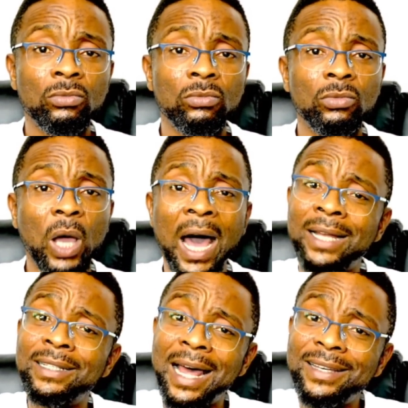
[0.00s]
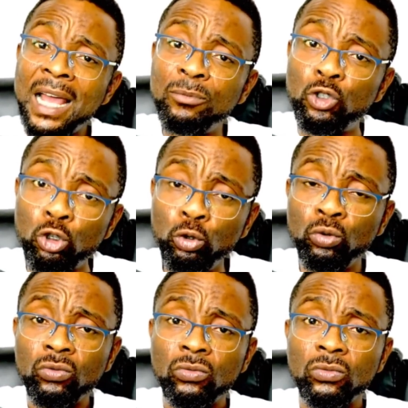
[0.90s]
And now them too,
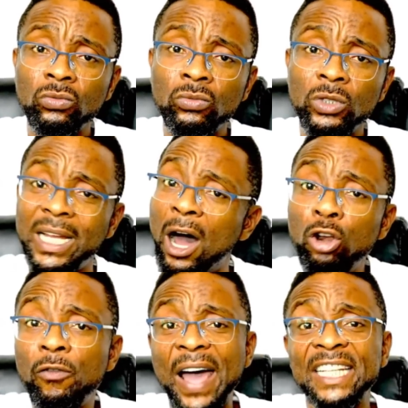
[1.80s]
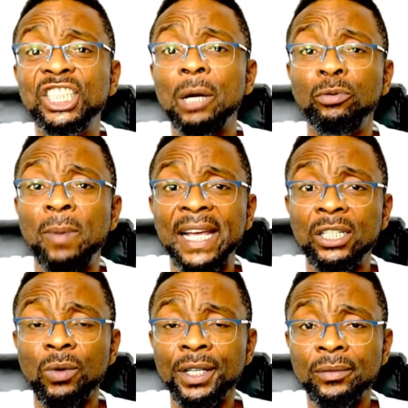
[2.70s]
they are all over Ijebu, by the
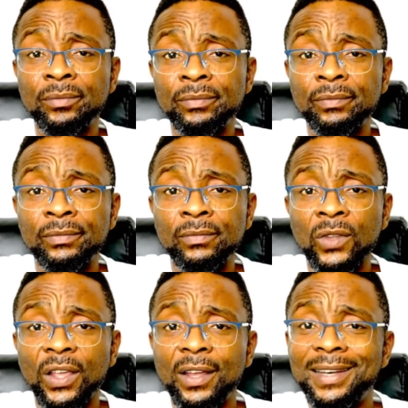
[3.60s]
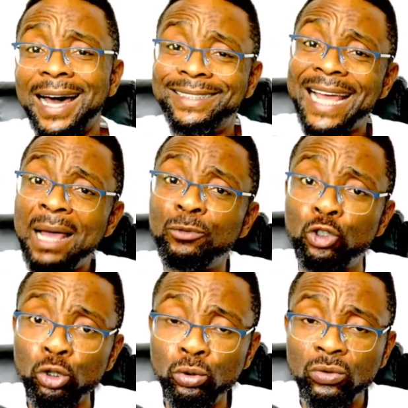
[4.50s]
way. Now them
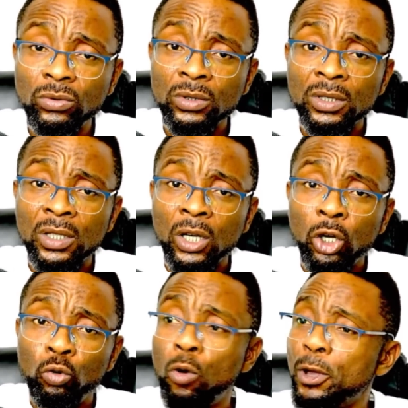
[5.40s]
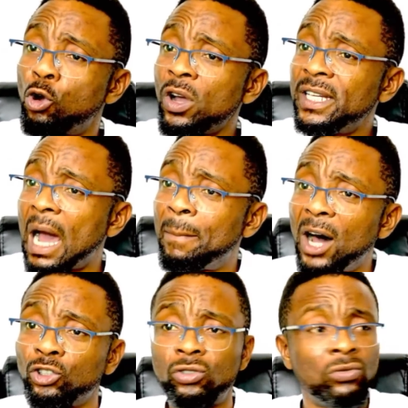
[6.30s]
too, will be going
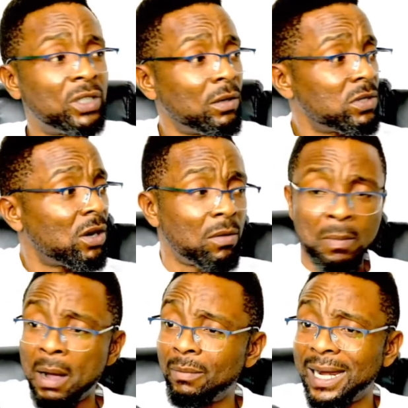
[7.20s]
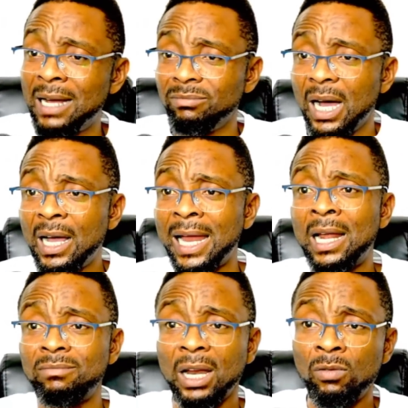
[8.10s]
about the Makpalangba, Alangba,
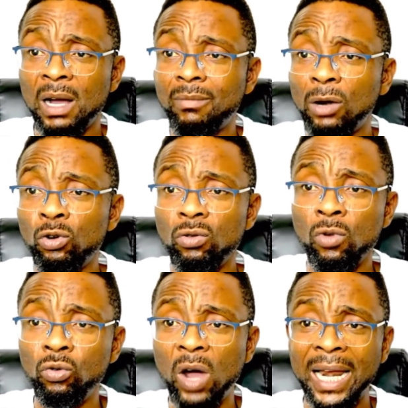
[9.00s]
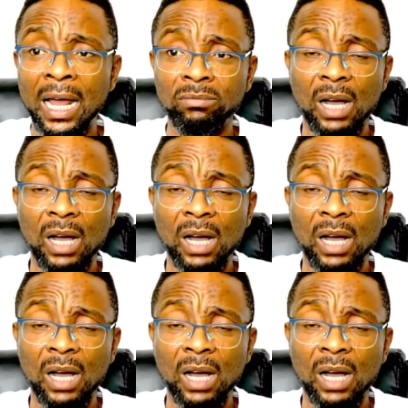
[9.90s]
Lomangpaludugbolu, Alangba.